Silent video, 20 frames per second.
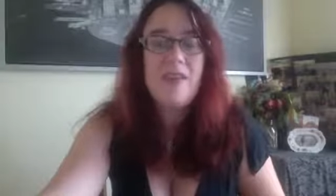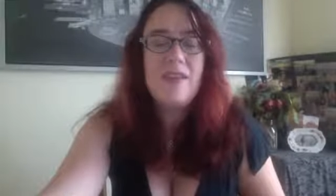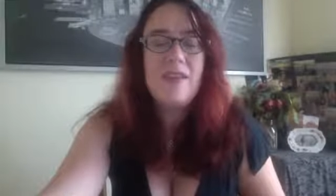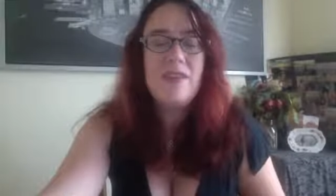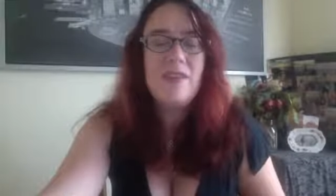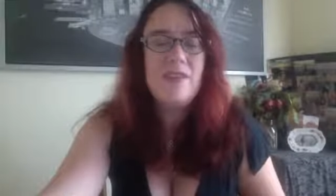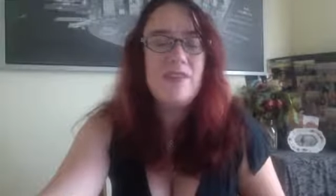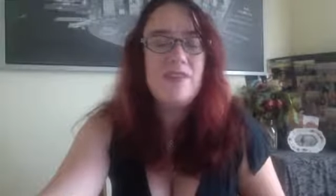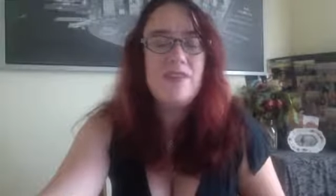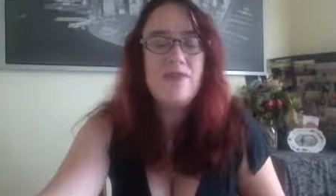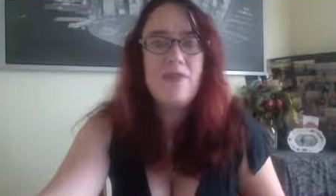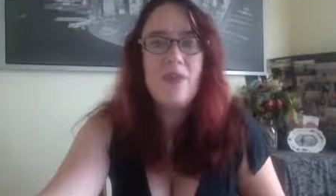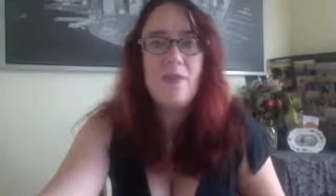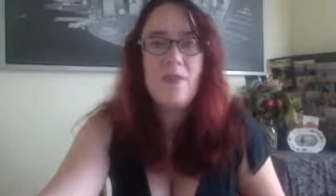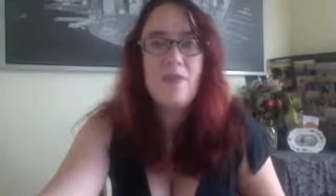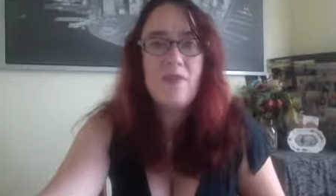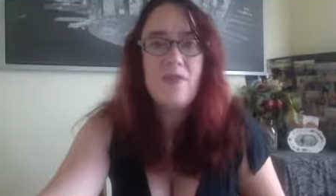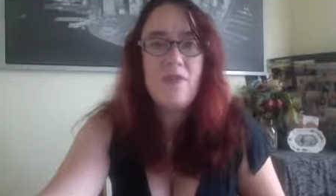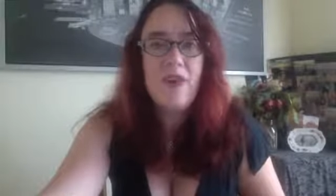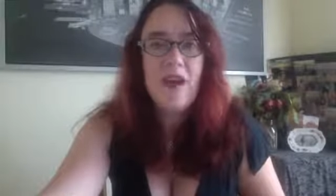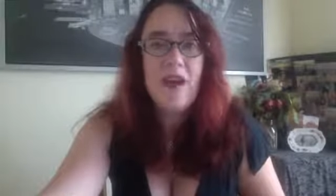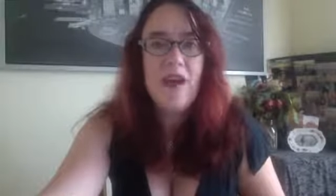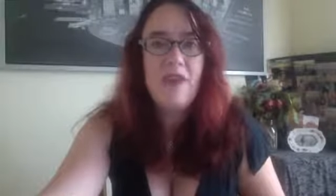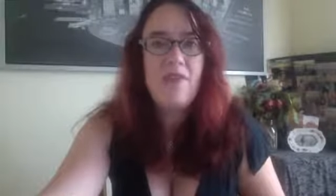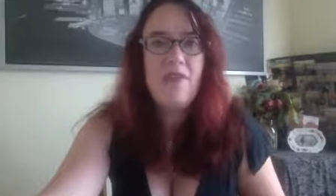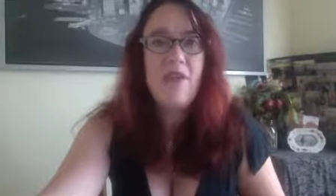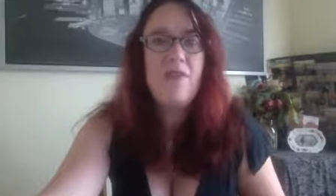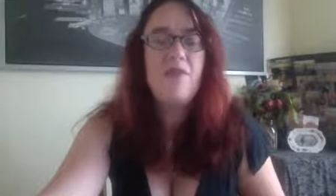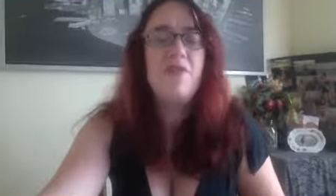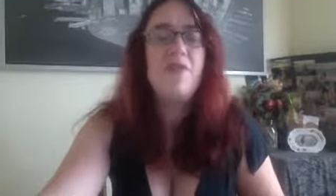This is number
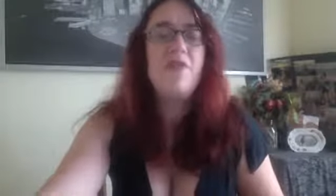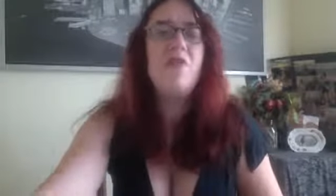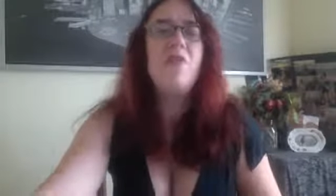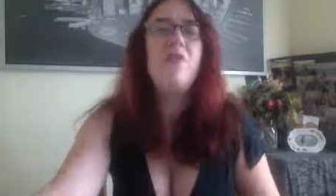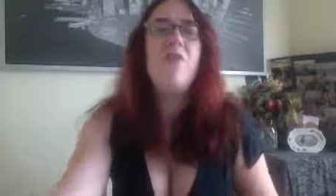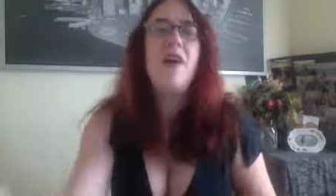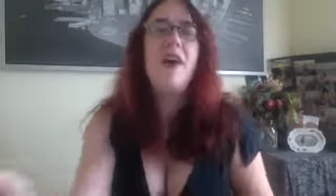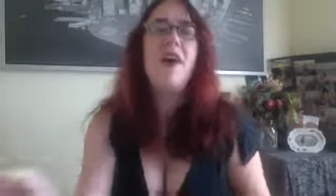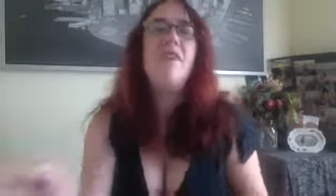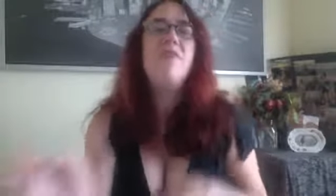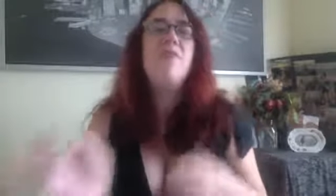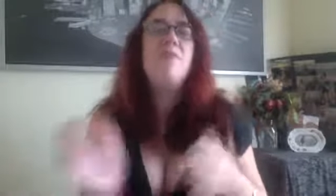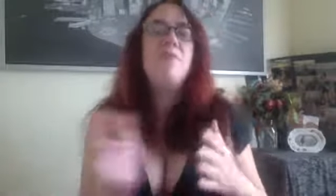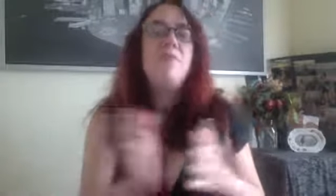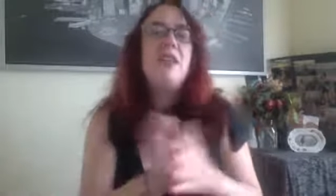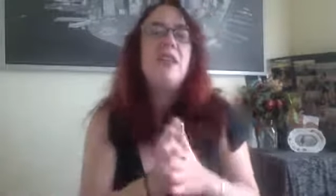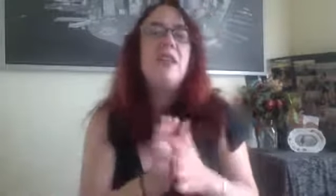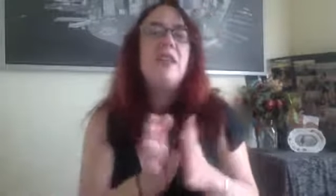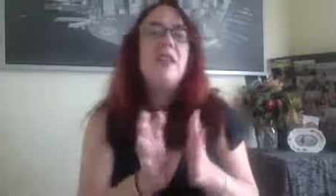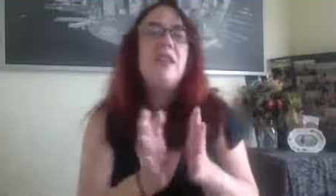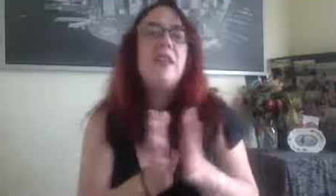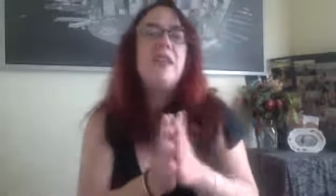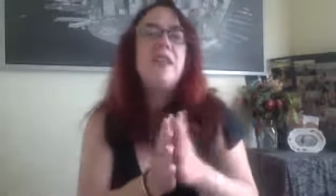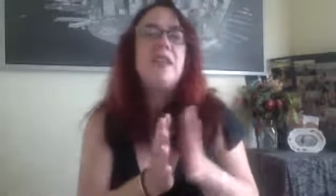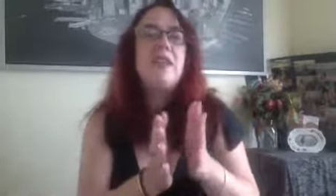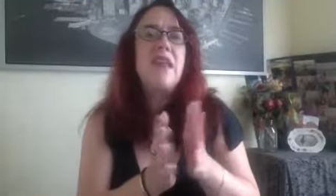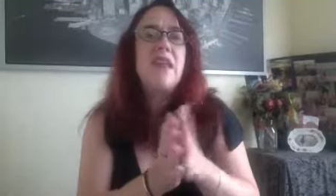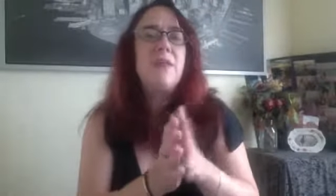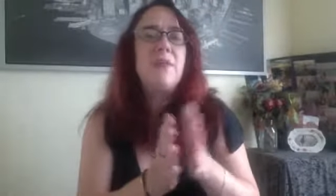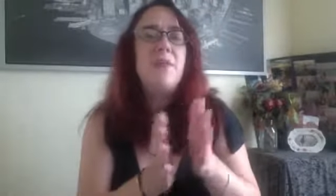5 of the 5 immediately
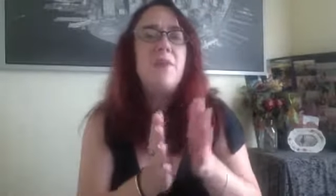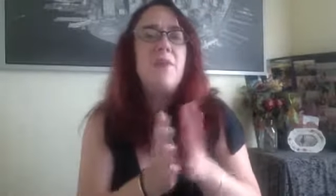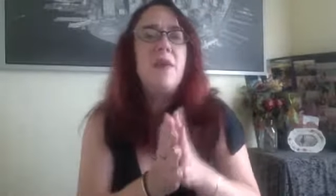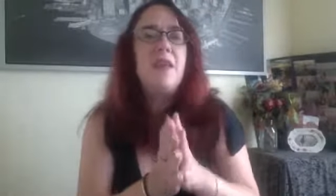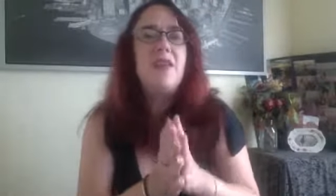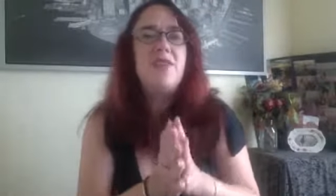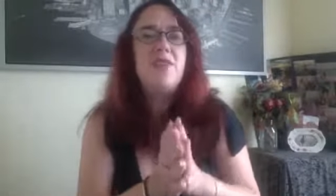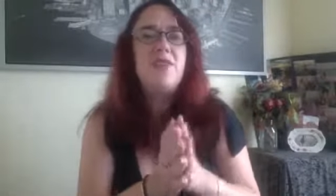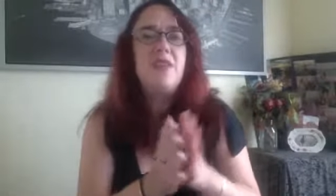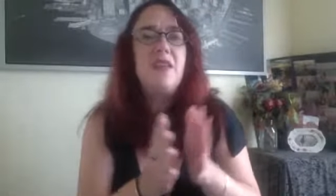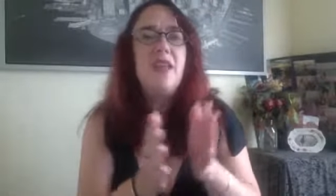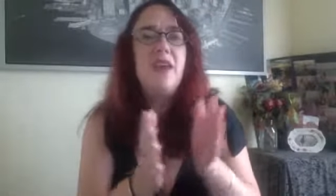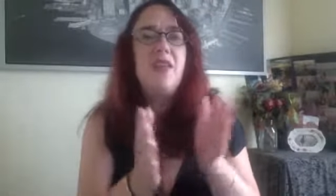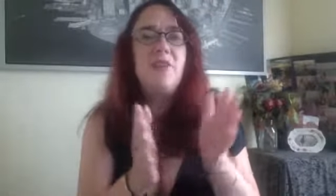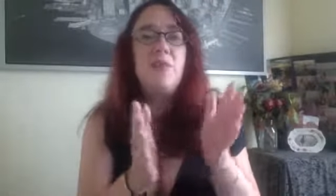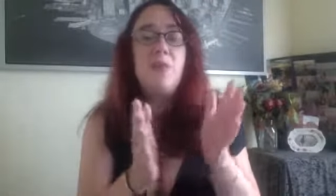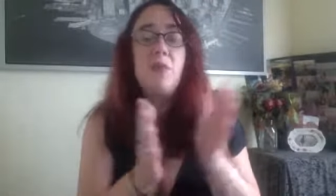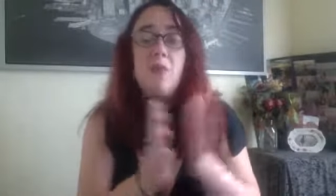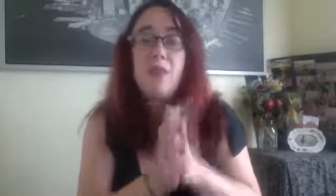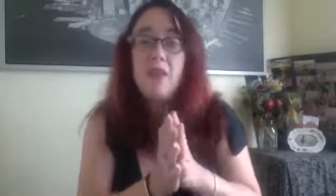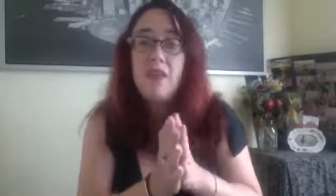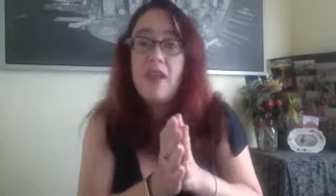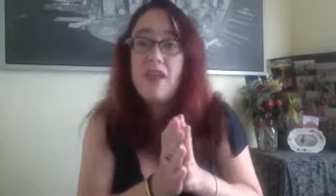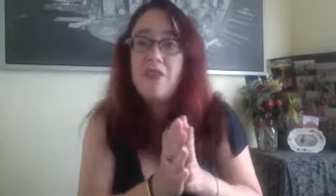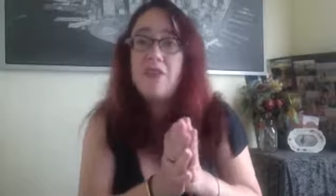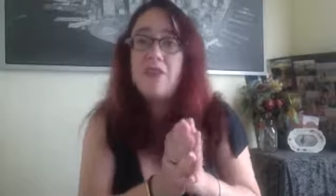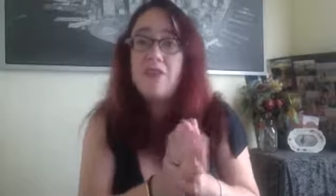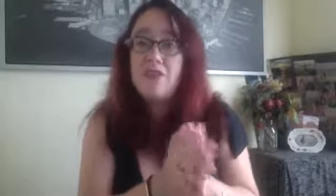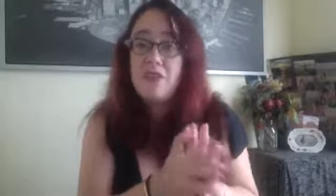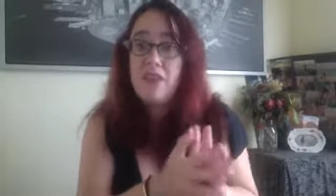attainable ways you can have more
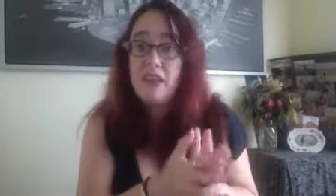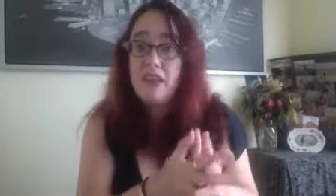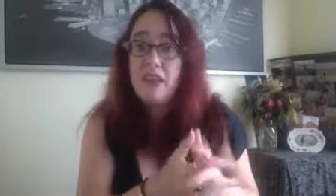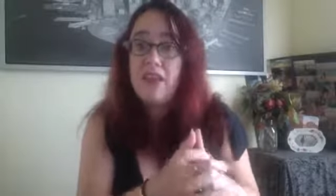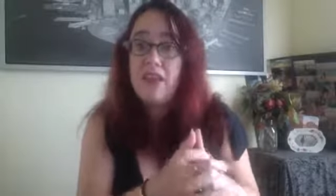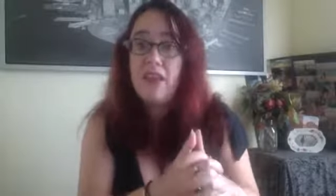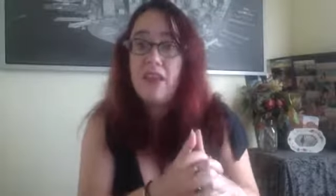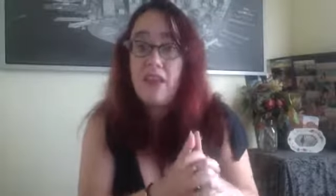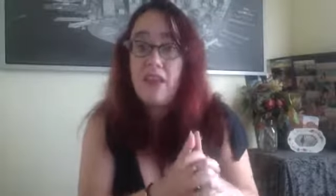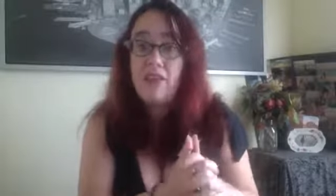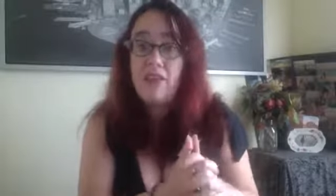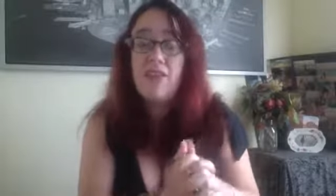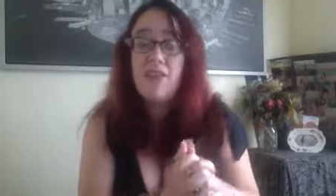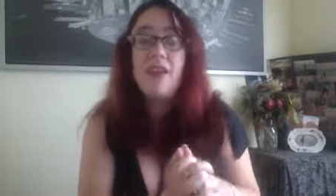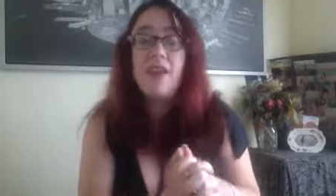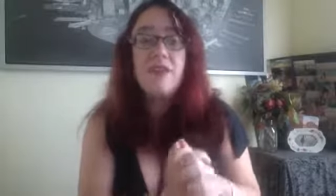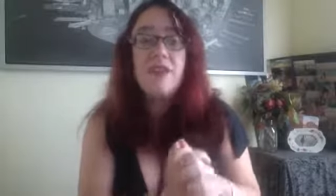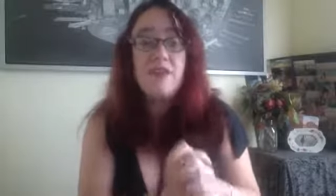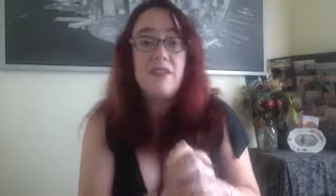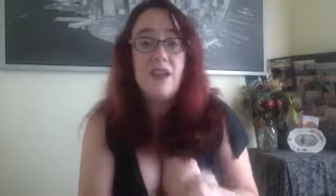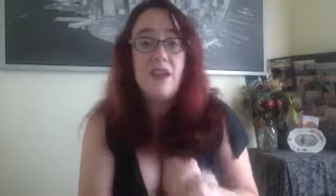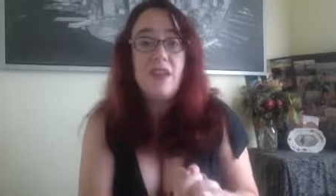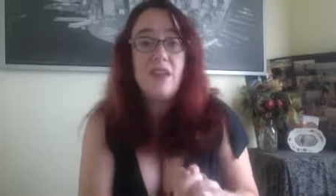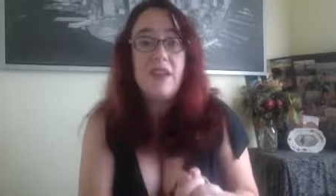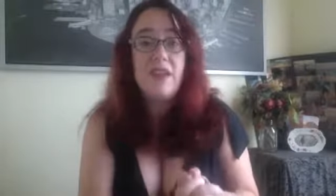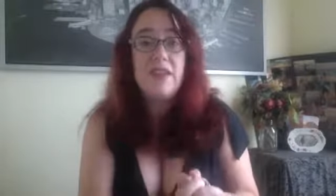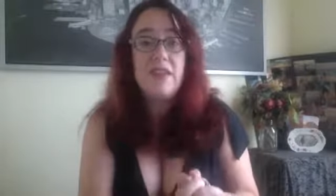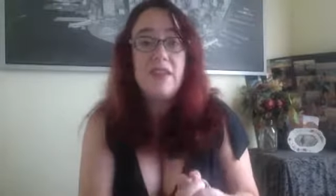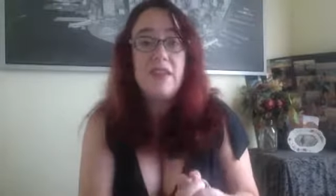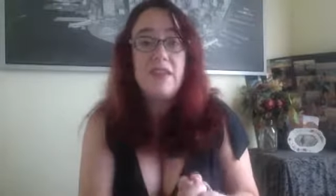love in your daily life this
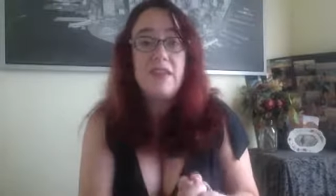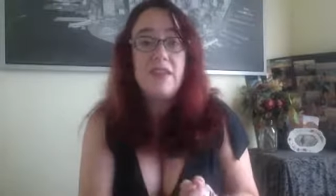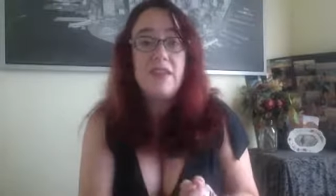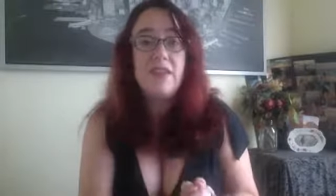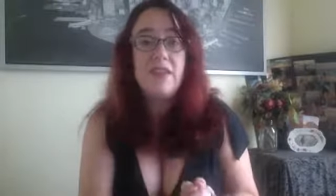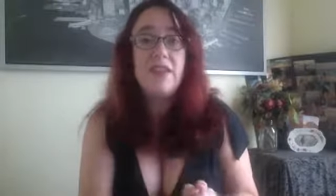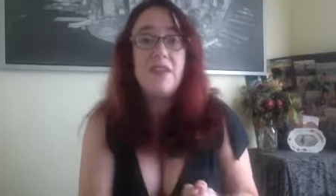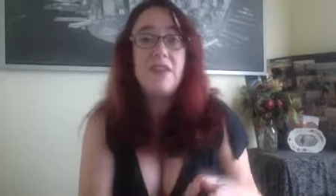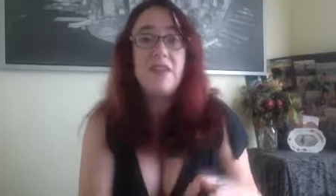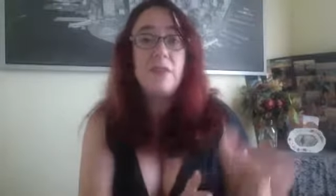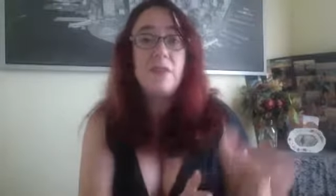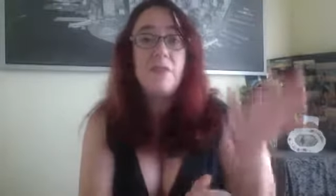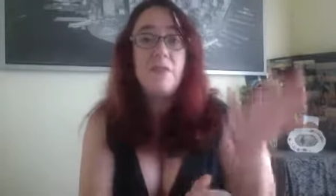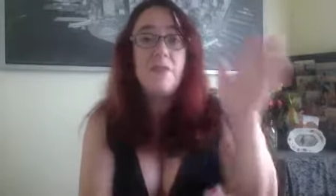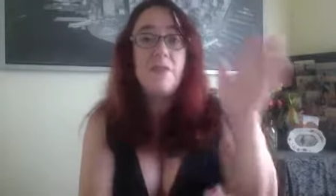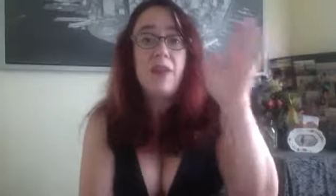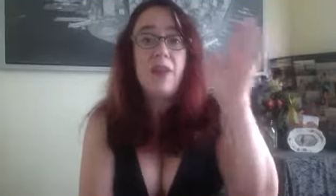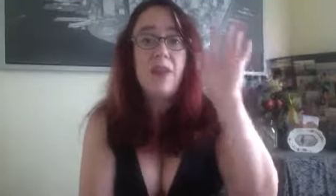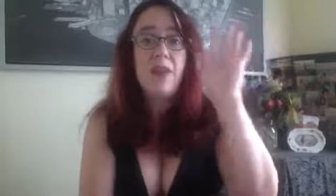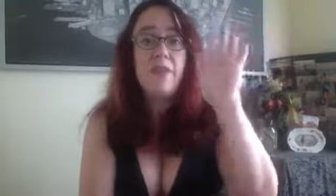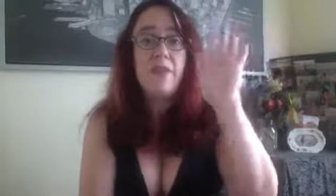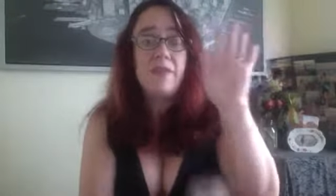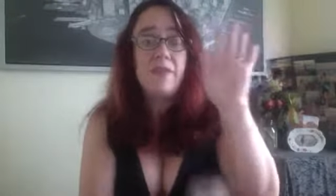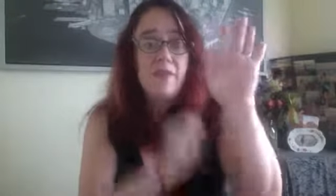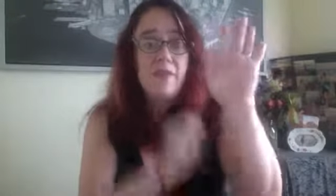holiday season. Number 5.